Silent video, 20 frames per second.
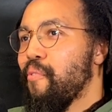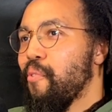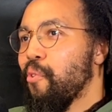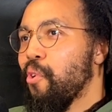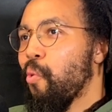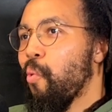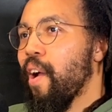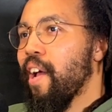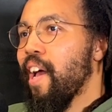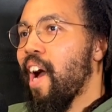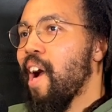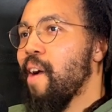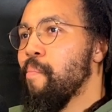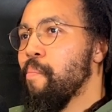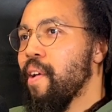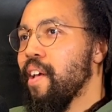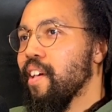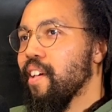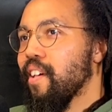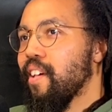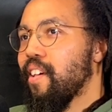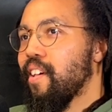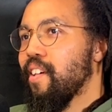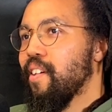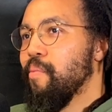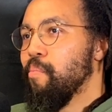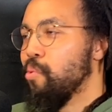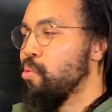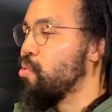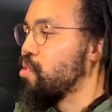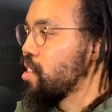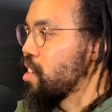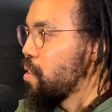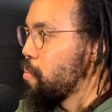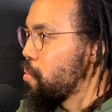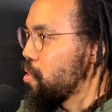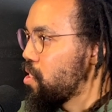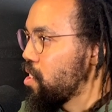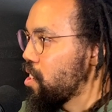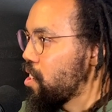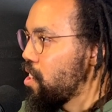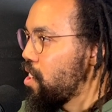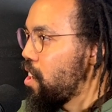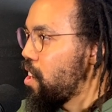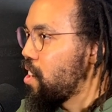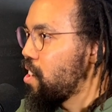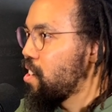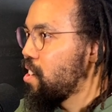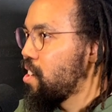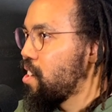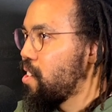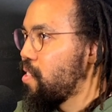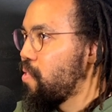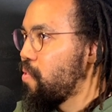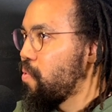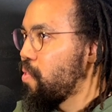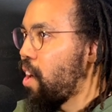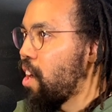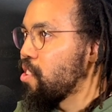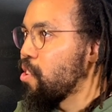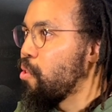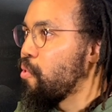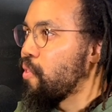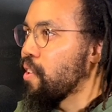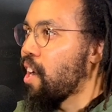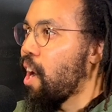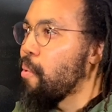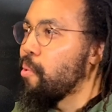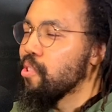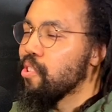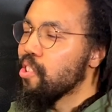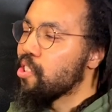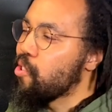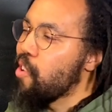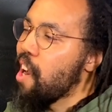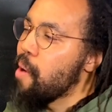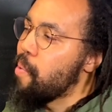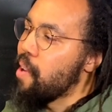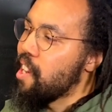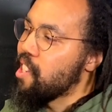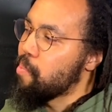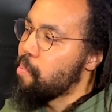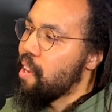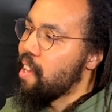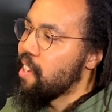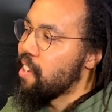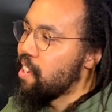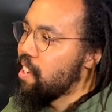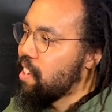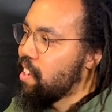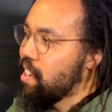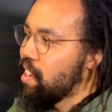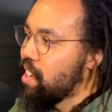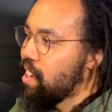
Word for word: feel the way I make music in particular, I don't think I would describe it as play.